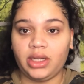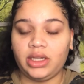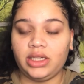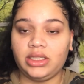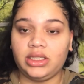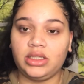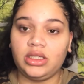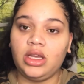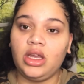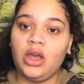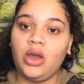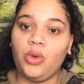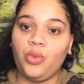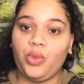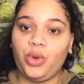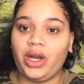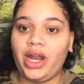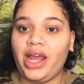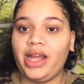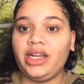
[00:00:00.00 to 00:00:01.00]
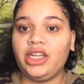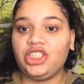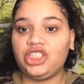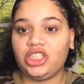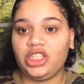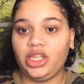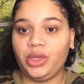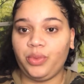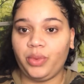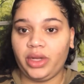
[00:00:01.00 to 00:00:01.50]
because when I
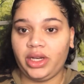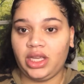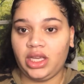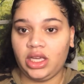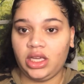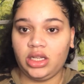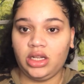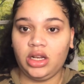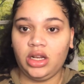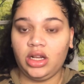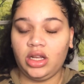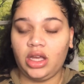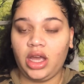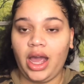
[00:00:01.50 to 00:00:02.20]
initially went in,